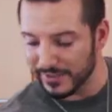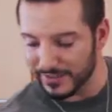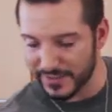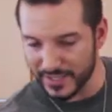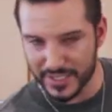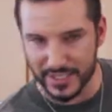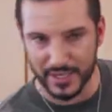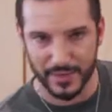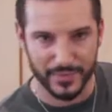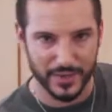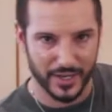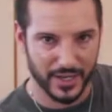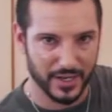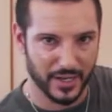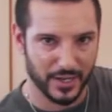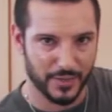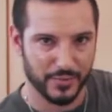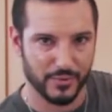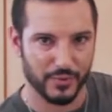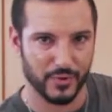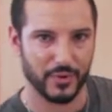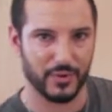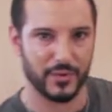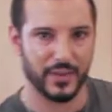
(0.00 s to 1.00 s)
need something to cut
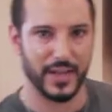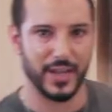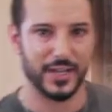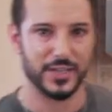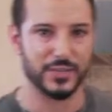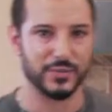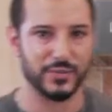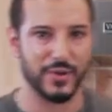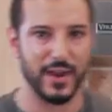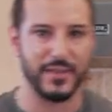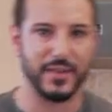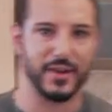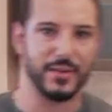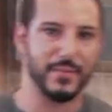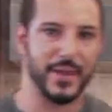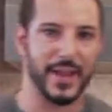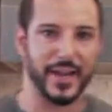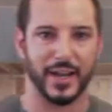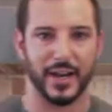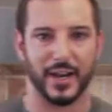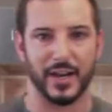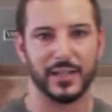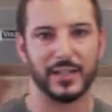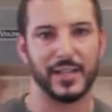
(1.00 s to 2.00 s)
through all that. So rather than
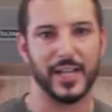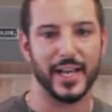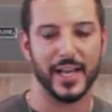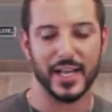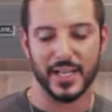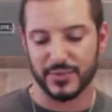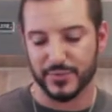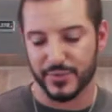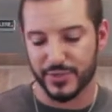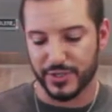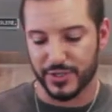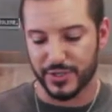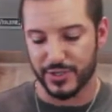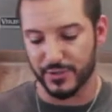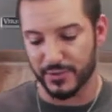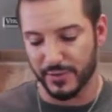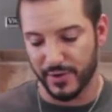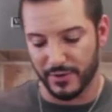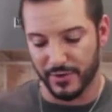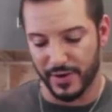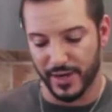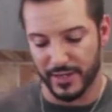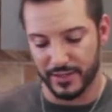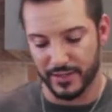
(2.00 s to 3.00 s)
making a glaze, we're just doing
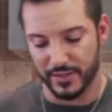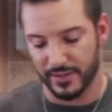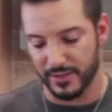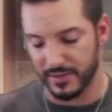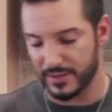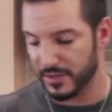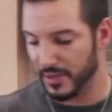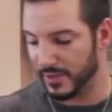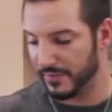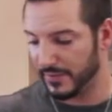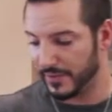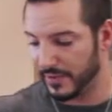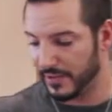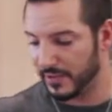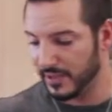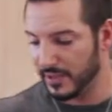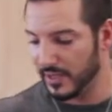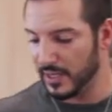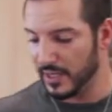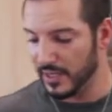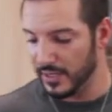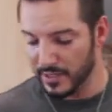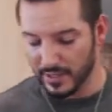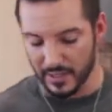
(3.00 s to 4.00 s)
it right into the stuff.
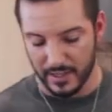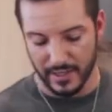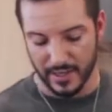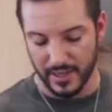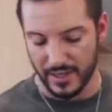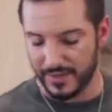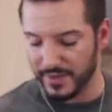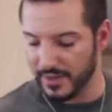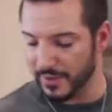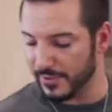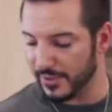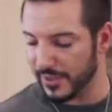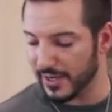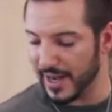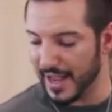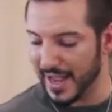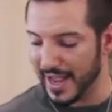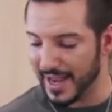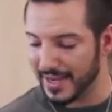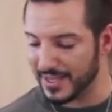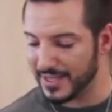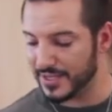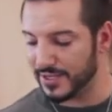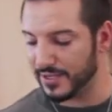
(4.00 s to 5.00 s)
And then we're gonna
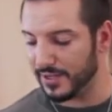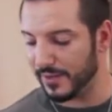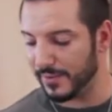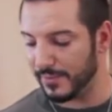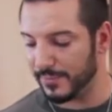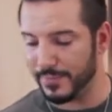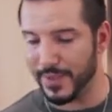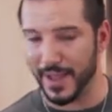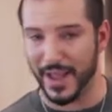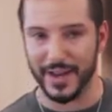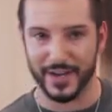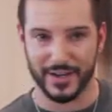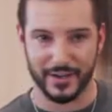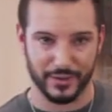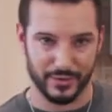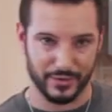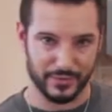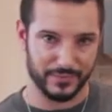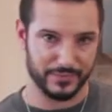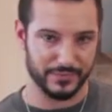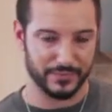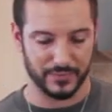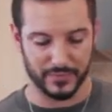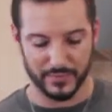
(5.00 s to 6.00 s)
add some panko,
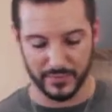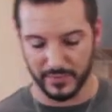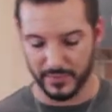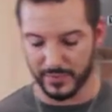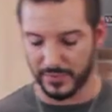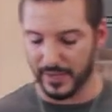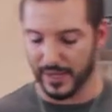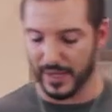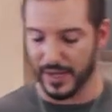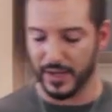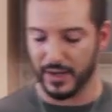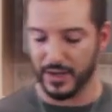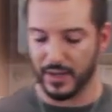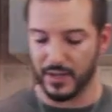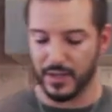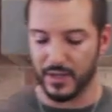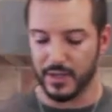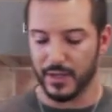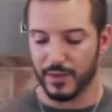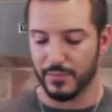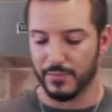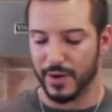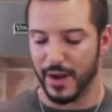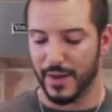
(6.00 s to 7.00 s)
okay?
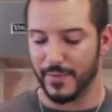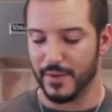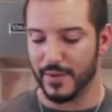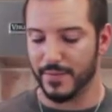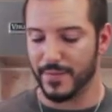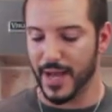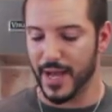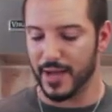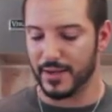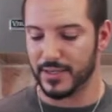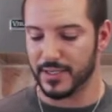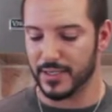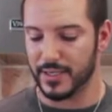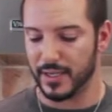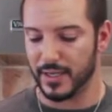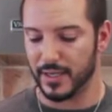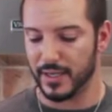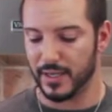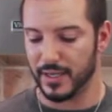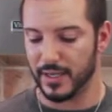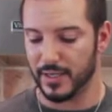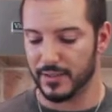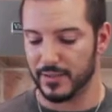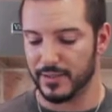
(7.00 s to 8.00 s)
Probably about
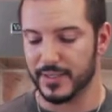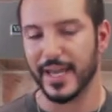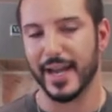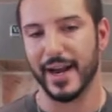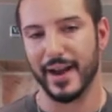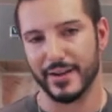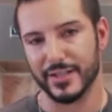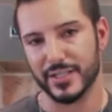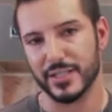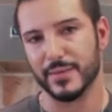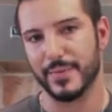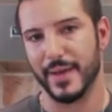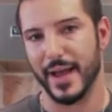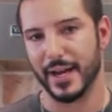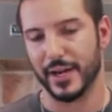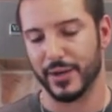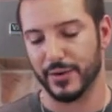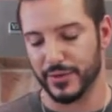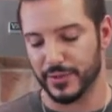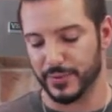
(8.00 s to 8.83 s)
10 ounces of panko as